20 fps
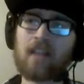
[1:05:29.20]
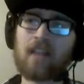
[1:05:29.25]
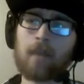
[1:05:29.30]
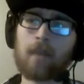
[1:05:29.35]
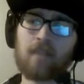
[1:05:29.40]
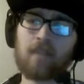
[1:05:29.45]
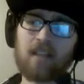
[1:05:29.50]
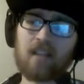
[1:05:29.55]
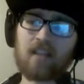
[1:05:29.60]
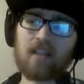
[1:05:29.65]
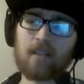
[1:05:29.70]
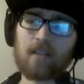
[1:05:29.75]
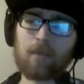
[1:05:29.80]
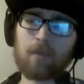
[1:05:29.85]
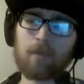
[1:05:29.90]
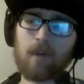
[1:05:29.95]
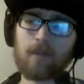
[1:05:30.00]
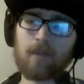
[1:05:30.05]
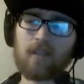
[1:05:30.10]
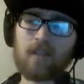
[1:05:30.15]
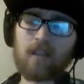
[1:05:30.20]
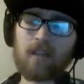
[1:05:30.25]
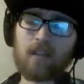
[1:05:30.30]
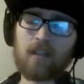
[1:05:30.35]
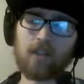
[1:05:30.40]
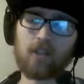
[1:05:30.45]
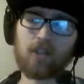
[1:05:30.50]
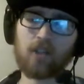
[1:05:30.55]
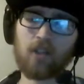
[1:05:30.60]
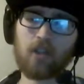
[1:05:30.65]
this is posted, it
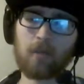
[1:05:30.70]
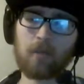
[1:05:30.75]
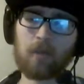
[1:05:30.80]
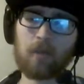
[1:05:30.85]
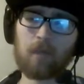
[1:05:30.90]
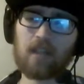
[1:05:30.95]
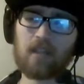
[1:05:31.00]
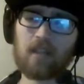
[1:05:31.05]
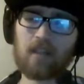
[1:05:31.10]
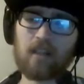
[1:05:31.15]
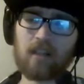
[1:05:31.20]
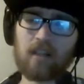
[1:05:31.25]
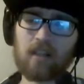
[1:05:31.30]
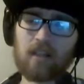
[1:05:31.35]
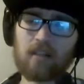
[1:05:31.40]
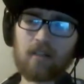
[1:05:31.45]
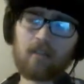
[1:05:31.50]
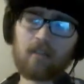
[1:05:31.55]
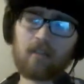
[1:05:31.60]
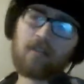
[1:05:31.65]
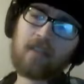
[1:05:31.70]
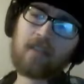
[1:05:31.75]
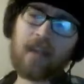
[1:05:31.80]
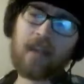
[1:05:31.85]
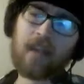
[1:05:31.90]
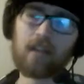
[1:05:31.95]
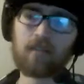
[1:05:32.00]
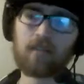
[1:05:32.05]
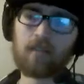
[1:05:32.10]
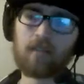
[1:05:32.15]
should be that
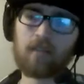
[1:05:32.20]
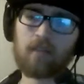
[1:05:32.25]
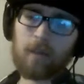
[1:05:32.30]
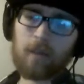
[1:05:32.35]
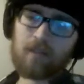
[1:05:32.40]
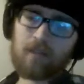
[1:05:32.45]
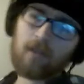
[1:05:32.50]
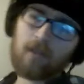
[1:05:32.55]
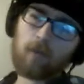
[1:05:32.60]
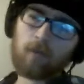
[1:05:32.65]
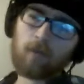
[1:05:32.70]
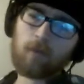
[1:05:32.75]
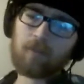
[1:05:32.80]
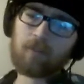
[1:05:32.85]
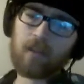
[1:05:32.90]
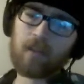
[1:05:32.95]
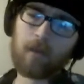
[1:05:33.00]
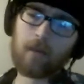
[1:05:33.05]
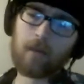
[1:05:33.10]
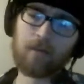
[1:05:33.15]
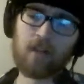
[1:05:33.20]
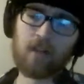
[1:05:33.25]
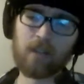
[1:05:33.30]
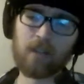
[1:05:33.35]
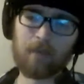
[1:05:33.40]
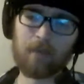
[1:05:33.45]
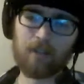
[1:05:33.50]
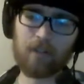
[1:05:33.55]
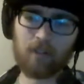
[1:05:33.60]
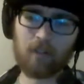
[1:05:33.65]
the episode that I'm talking about
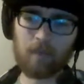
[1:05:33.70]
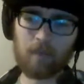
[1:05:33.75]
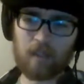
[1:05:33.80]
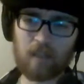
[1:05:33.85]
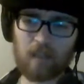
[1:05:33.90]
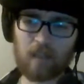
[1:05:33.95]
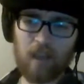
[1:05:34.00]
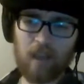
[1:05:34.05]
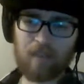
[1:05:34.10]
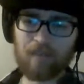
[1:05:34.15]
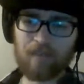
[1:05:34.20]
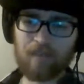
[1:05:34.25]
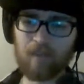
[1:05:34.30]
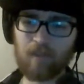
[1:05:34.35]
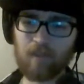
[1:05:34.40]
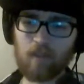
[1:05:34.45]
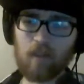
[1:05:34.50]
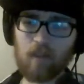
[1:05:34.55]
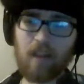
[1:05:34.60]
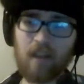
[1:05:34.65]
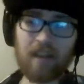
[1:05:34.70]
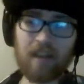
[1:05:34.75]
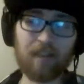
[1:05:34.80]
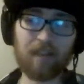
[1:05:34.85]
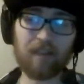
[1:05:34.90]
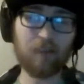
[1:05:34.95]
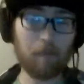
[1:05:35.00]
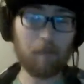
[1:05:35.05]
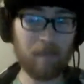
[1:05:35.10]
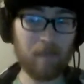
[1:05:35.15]
should be live. So if you
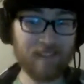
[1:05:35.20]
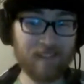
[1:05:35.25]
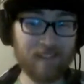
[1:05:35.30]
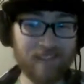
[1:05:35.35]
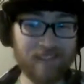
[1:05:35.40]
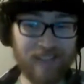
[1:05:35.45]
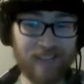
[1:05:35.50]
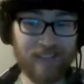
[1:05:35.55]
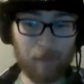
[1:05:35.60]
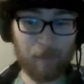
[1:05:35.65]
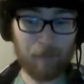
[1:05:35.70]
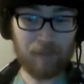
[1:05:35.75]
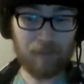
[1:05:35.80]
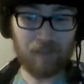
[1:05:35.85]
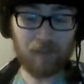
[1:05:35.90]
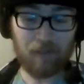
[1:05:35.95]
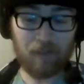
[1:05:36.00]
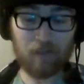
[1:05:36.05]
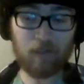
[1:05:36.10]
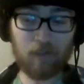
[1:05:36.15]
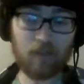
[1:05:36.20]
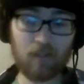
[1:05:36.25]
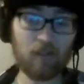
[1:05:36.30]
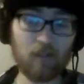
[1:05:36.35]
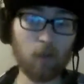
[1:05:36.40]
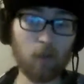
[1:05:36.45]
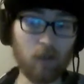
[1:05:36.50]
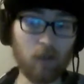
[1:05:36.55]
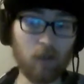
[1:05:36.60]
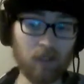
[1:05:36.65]
missed that episode, you'll want
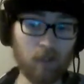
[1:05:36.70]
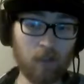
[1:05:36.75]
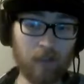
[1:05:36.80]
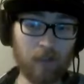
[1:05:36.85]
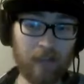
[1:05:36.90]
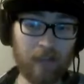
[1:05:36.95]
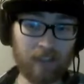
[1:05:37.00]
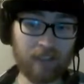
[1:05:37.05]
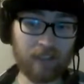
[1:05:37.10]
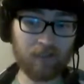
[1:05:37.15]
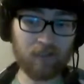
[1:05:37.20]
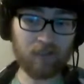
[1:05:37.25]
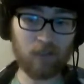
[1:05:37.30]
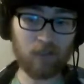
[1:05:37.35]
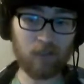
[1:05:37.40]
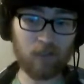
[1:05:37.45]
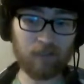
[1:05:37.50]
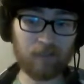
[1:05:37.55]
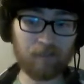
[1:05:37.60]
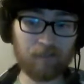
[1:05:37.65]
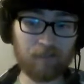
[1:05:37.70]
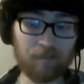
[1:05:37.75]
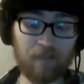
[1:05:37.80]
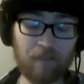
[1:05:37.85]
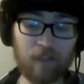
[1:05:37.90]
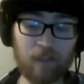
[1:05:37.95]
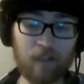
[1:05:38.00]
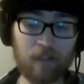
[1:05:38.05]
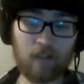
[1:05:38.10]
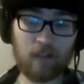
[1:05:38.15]
to go back and view it,
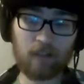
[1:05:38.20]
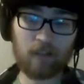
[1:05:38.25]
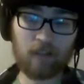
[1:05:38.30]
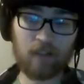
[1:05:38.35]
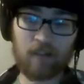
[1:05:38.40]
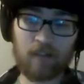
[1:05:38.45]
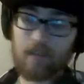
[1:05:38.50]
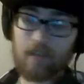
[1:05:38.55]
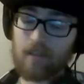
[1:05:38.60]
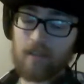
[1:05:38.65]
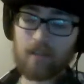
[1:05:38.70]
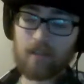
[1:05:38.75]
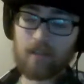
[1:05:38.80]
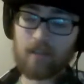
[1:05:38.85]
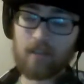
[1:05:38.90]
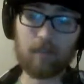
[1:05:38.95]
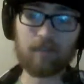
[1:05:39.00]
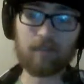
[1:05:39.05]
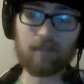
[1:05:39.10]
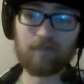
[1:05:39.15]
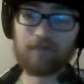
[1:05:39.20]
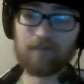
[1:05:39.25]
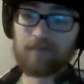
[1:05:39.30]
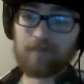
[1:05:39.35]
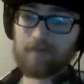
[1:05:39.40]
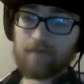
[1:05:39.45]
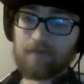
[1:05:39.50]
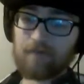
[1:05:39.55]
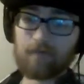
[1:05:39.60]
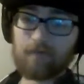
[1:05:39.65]
because it's gonna be
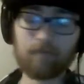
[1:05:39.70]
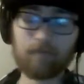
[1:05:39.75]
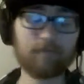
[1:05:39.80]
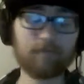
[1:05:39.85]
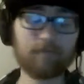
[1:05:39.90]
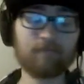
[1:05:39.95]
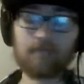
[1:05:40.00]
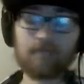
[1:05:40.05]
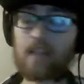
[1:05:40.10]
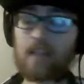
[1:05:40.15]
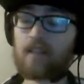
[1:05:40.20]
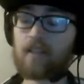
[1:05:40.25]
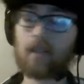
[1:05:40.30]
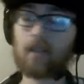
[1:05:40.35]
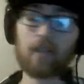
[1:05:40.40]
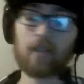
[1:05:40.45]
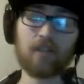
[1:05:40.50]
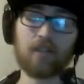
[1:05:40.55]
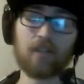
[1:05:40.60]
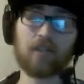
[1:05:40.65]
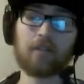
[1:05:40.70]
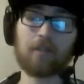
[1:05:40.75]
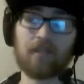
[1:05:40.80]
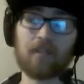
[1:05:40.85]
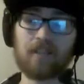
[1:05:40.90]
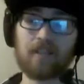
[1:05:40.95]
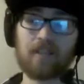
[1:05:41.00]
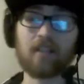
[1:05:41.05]
a doozy.